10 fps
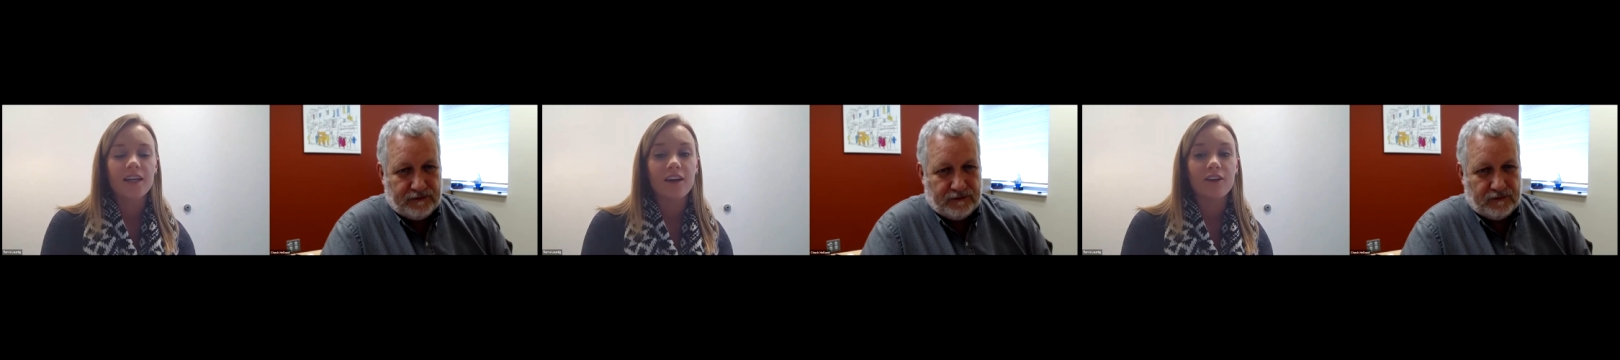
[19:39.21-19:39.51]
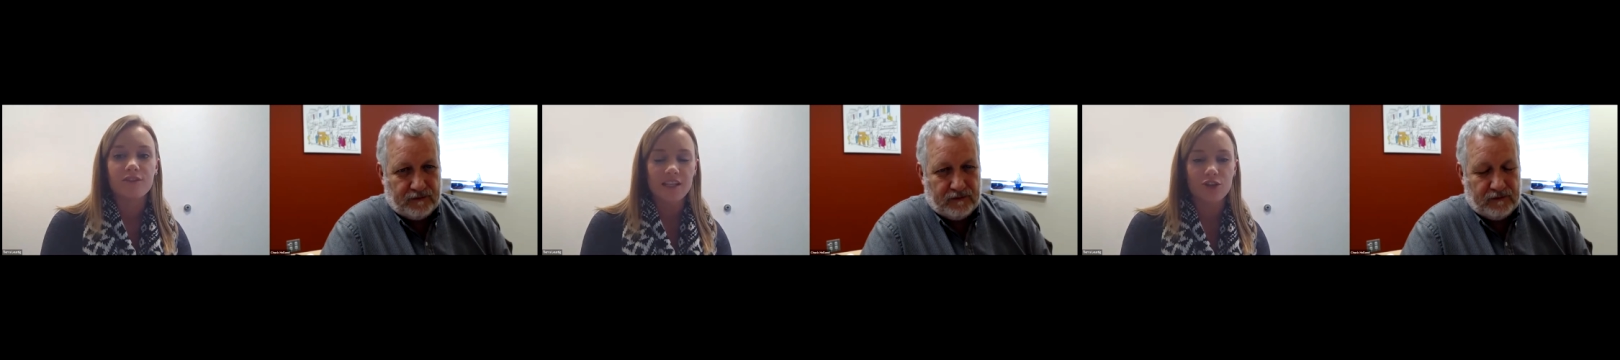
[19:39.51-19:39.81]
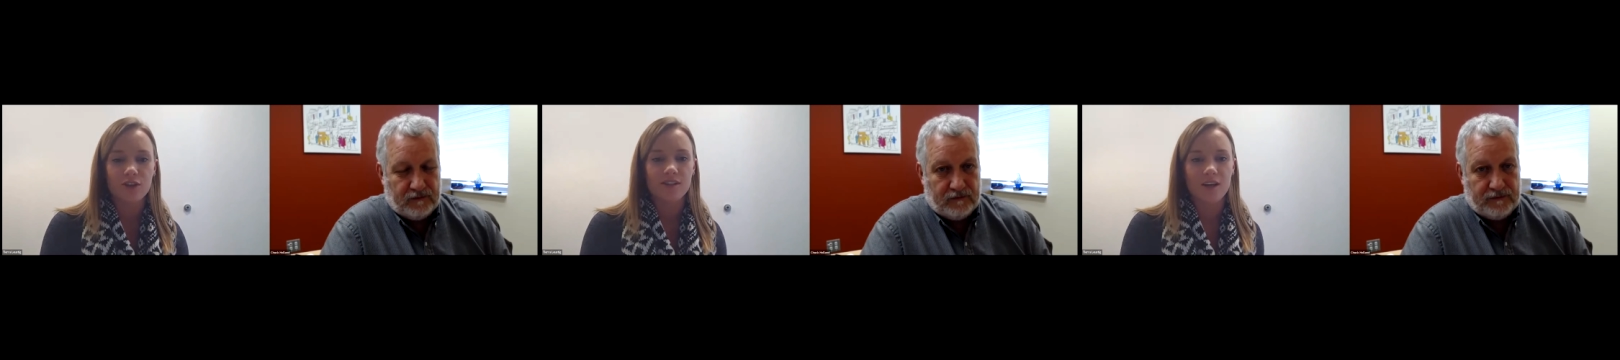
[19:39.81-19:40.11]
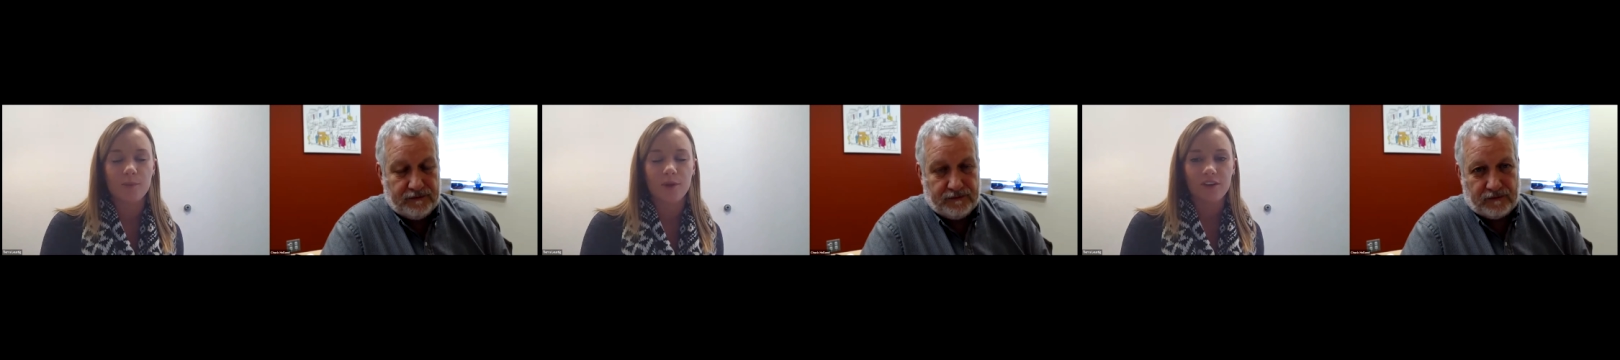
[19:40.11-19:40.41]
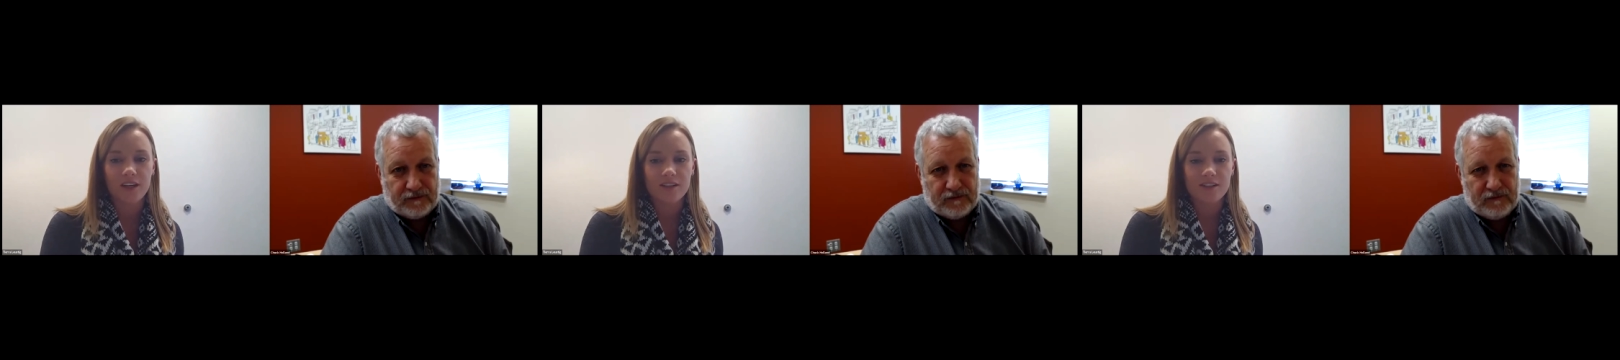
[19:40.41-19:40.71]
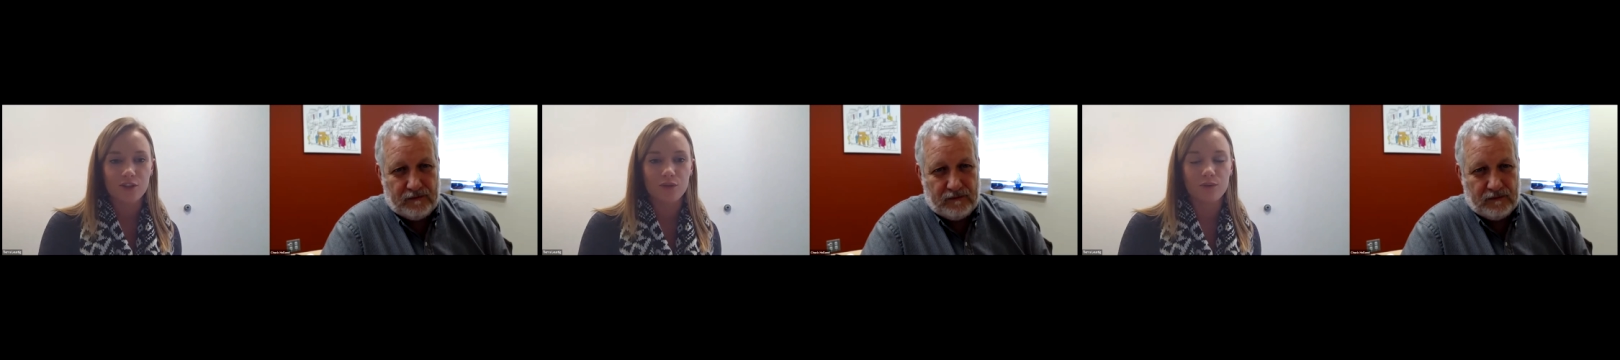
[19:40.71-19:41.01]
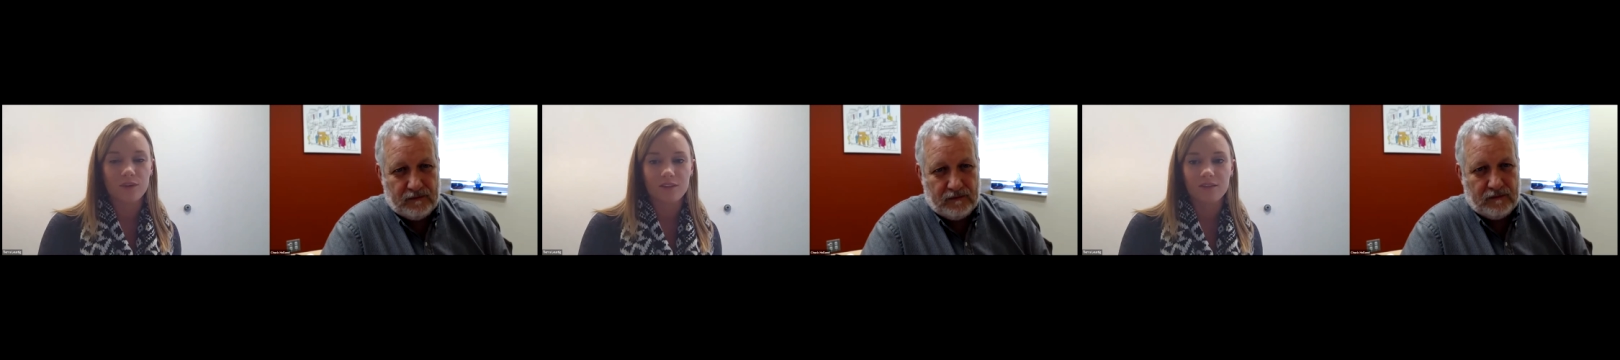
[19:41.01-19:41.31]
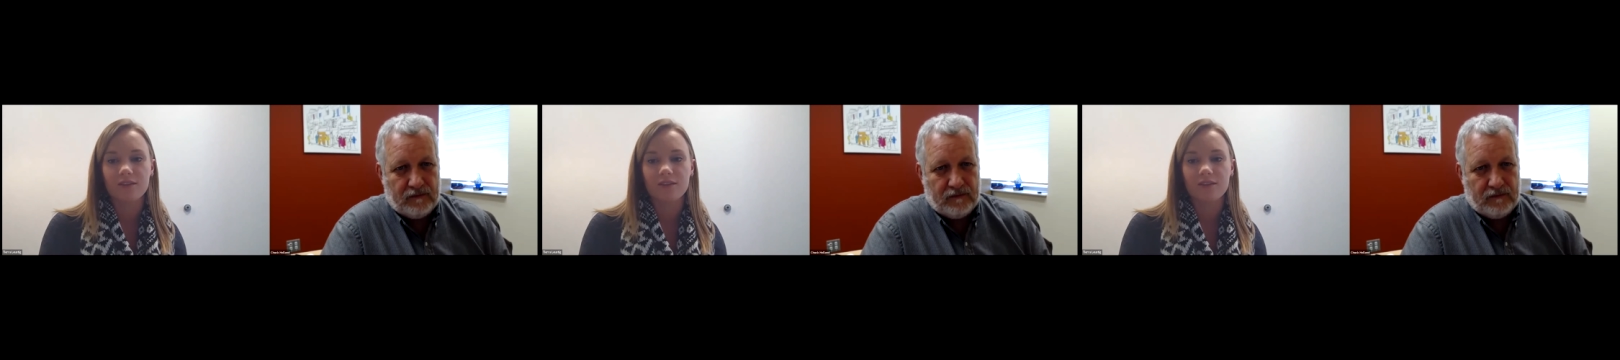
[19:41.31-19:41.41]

Speaker 1: give teachers the ability to